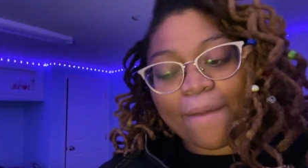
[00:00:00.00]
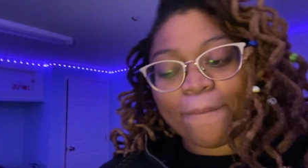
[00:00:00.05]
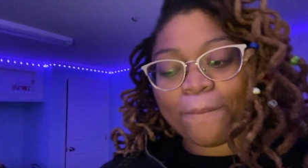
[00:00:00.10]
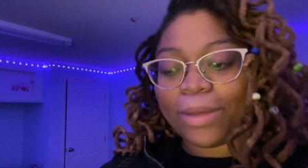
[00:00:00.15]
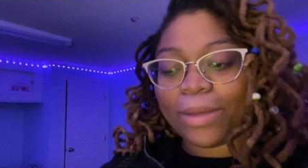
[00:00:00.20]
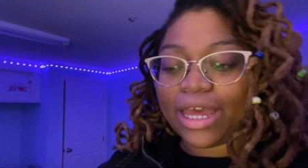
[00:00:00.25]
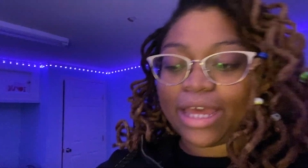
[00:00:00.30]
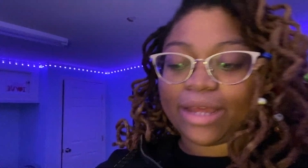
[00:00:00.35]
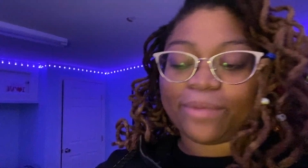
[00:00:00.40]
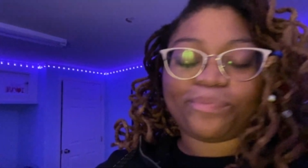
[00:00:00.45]

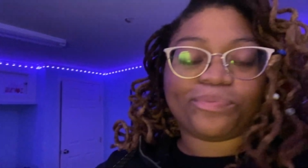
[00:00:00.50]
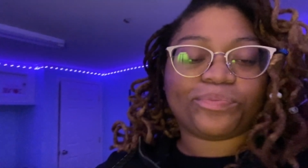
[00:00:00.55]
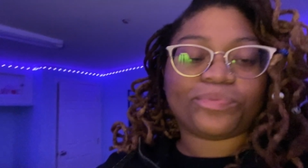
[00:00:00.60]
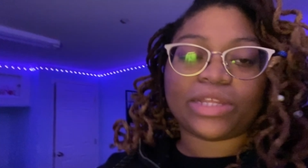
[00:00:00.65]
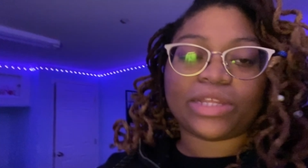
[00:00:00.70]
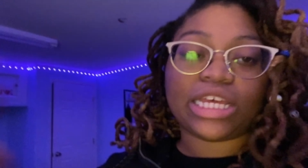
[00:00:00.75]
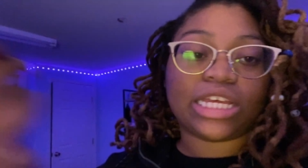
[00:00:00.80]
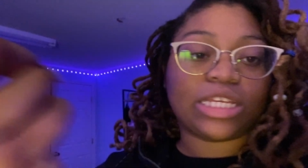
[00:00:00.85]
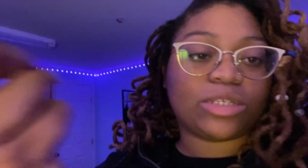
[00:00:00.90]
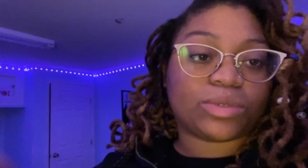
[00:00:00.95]
But
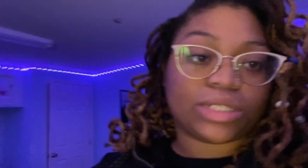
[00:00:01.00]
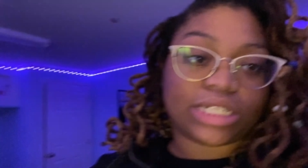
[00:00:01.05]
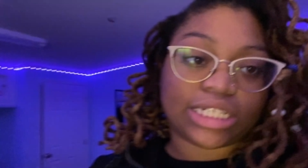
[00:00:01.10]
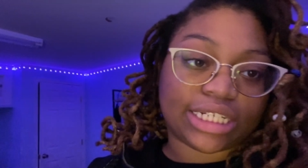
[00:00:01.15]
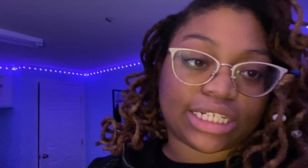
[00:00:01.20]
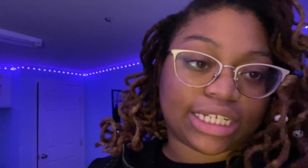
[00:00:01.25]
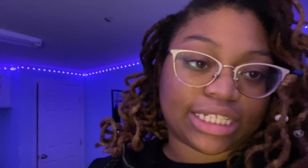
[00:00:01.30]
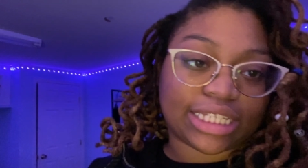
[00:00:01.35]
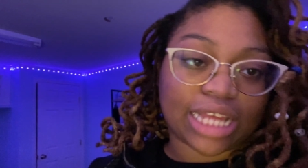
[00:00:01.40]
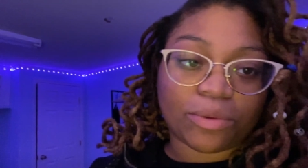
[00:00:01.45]
it is what it
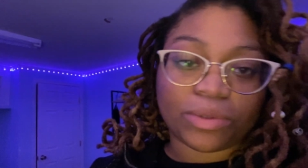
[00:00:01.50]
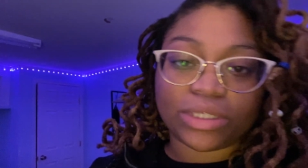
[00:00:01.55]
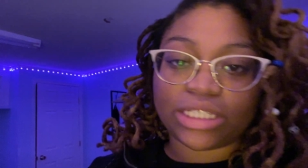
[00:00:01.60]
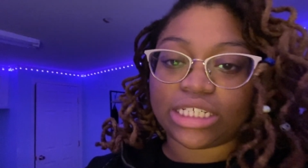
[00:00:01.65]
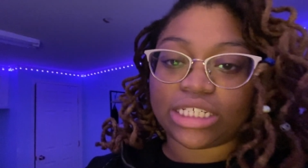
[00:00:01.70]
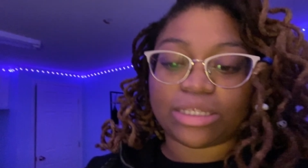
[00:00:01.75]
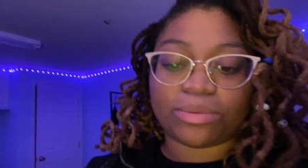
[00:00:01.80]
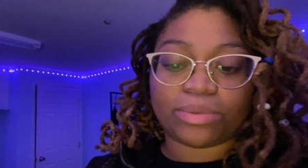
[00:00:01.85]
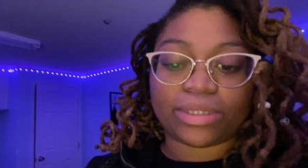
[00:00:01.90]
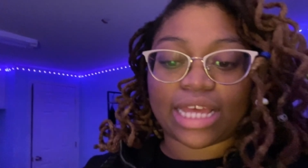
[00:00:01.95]
is. I was
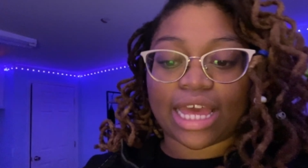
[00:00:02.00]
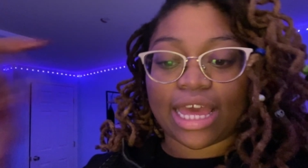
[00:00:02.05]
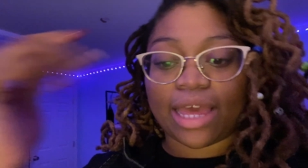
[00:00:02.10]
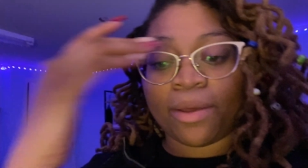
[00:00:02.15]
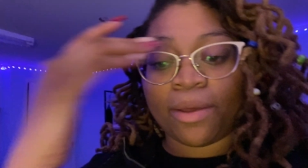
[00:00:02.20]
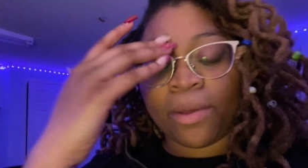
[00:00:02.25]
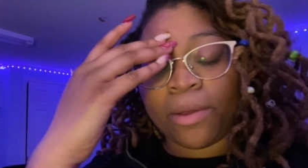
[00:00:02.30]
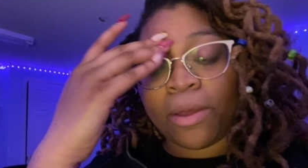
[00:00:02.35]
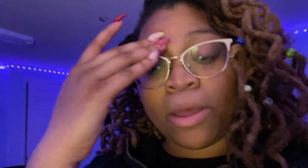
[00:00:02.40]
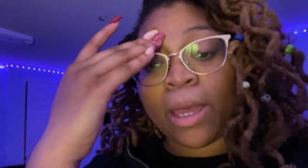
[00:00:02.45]
just upset.
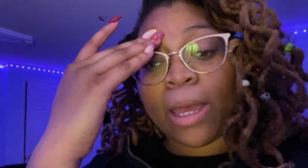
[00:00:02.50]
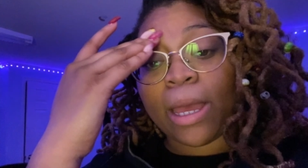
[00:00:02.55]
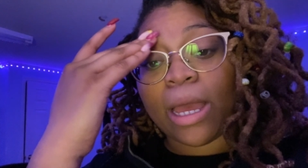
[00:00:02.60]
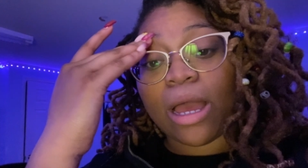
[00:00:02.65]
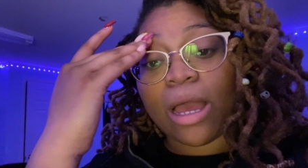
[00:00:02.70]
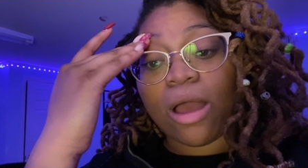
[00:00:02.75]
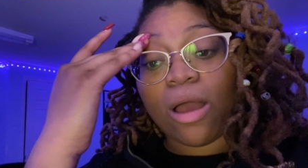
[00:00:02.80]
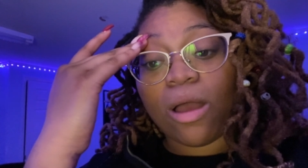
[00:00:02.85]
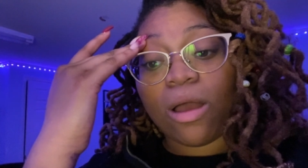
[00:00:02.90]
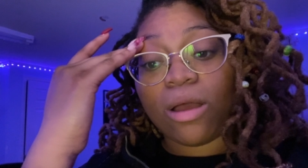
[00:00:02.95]

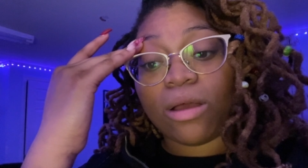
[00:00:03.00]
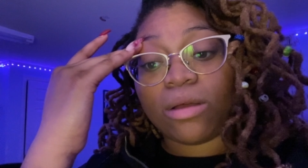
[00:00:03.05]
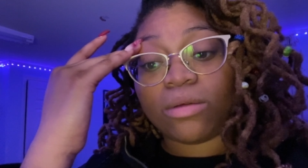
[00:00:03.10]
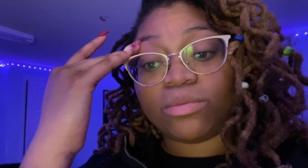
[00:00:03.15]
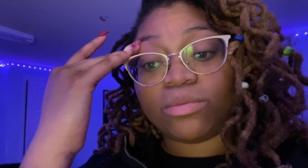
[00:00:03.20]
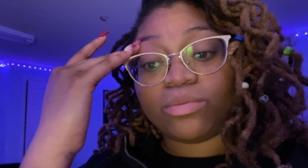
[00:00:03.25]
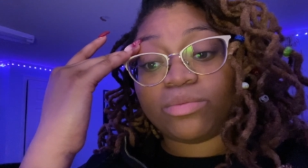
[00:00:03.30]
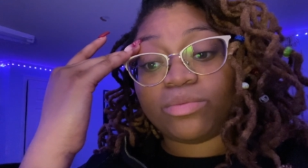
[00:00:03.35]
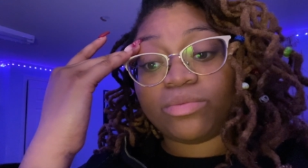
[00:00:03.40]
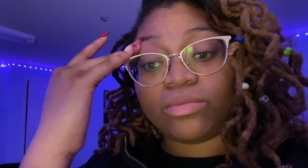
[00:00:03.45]

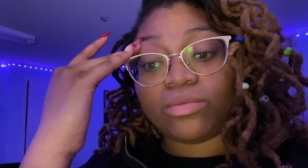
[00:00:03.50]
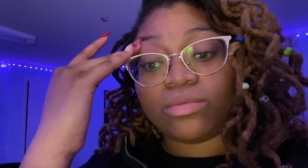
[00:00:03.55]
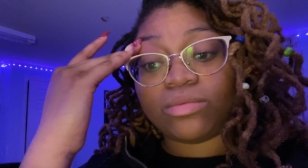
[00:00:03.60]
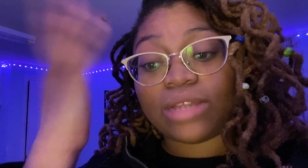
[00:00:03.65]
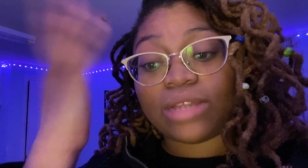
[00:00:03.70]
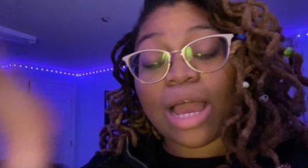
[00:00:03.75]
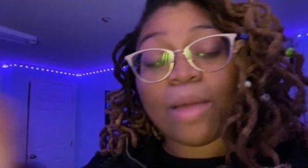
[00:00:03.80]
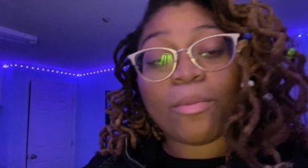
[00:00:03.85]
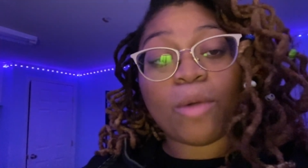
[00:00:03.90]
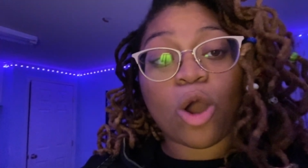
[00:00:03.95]
Um,
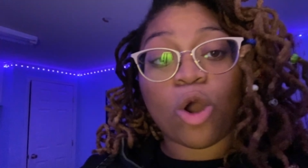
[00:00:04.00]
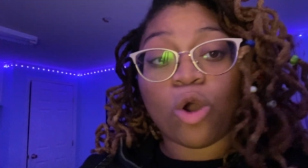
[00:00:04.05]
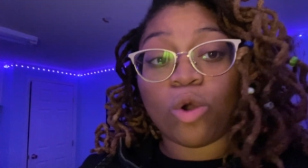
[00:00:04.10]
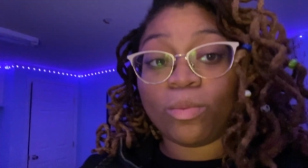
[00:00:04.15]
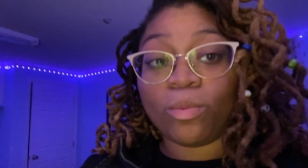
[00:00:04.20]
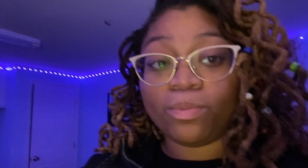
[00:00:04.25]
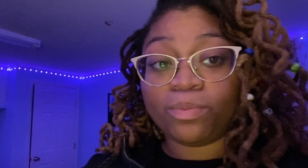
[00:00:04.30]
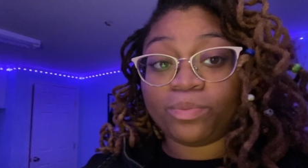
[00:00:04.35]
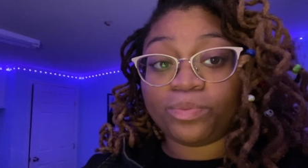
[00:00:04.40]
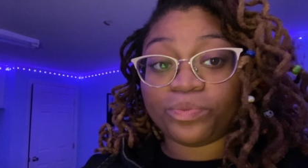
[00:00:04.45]
now I'm
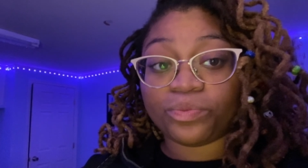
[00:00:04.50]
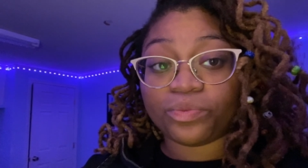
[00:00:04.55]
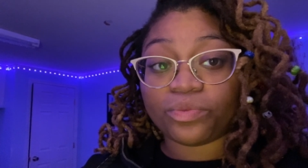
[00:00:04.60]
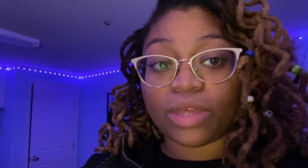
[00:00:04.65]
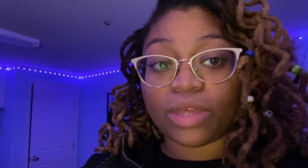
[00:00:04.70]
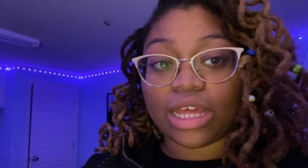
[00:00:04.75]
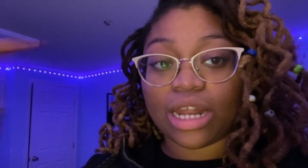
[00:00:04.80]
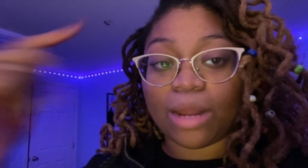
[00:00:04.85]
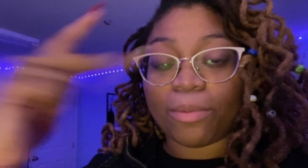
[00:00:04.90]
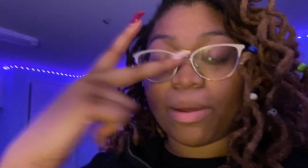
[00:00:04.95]
home
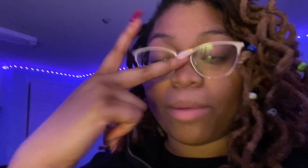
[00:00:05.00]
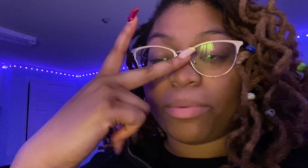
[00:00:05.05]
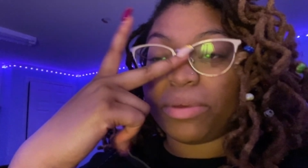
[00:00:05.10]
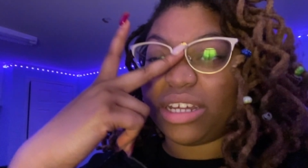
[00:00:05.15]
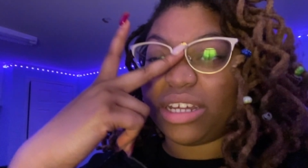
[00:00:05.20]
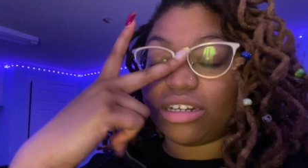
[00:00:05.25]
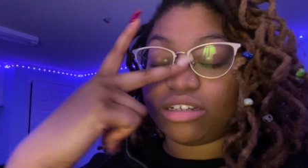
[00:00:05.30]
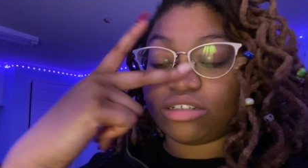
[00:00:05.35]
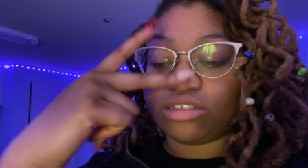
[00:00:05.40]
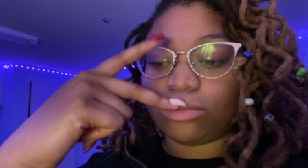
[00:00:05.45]
and I'm probably
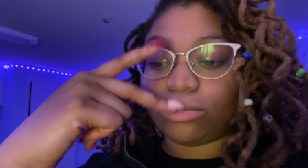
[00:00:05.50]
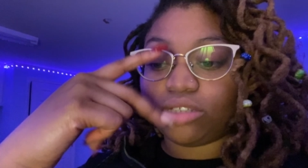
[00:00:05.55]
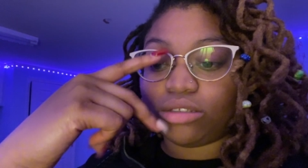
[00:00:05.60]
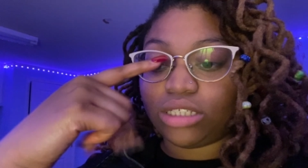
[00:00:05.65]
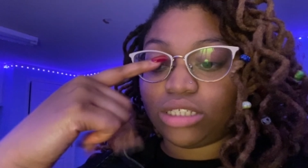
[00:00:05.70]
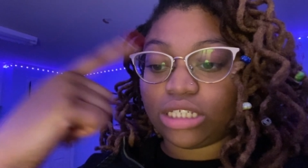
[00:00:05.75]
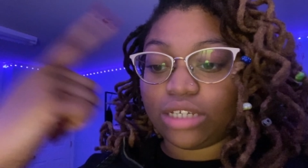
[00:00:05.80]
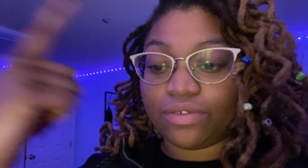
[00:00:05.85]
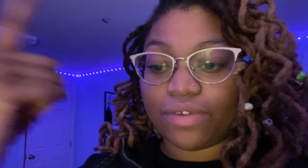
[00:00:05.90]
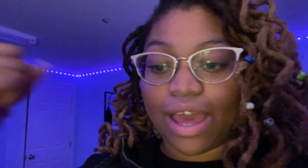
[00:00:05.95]
gonna
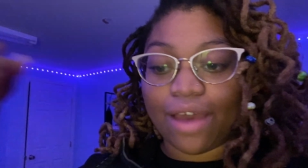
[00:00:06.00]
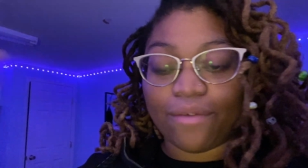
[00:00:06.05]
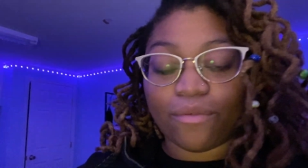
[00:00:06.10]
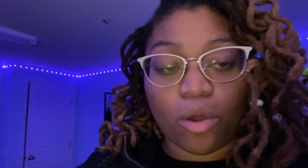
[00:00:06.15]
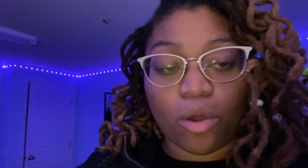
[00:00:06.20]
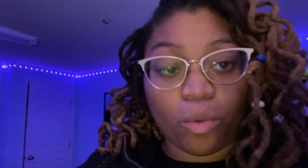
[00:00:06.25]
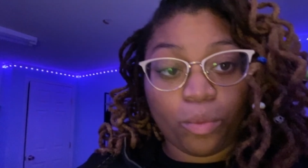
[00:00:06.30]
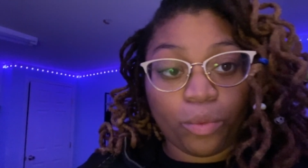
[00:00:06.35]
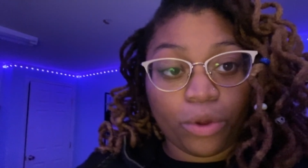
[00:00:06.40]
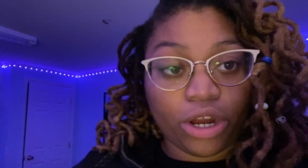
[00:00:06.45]
see if I have
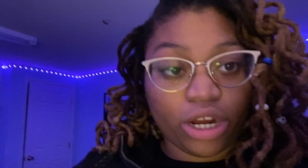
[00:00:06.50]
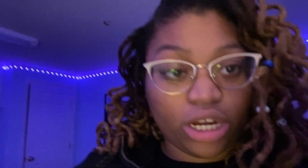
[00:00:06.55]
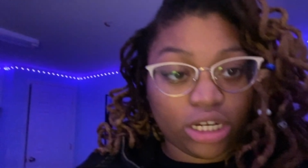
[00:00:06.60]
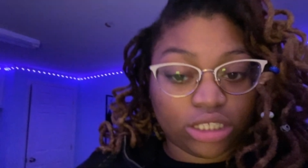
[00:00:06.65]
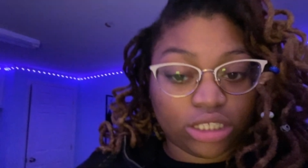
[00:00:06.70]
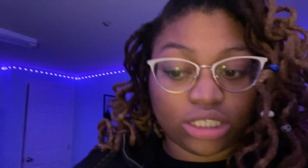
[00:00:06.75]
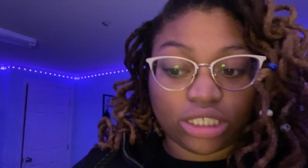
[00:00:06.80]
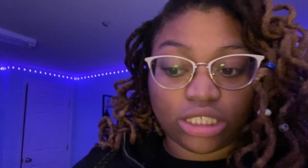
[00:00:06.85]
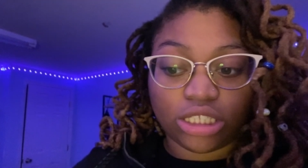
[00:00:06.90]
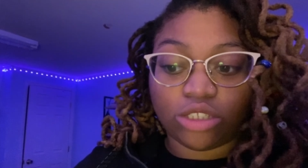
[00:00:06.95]
homework
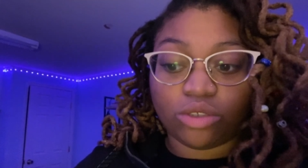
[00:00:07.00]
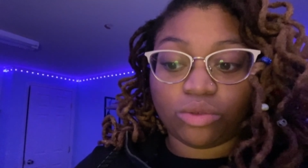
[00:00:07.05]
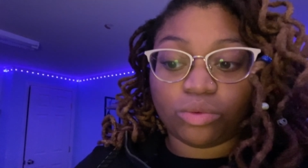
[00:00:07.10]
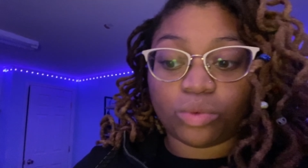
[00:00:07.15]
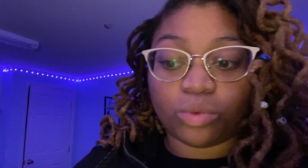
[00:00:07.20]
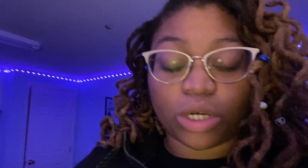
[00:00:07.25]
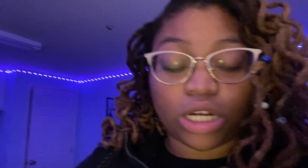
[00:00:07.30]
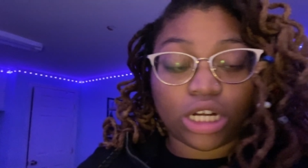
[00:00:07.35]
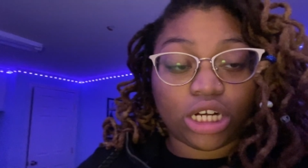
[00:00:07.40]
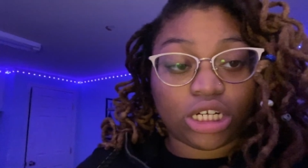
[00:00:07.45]
and do
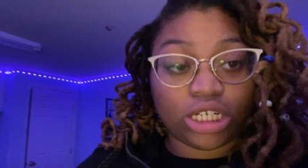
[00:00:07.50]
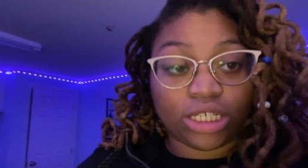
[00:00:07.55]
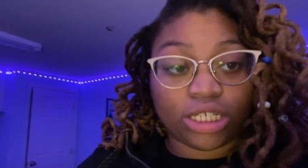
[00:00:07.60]
work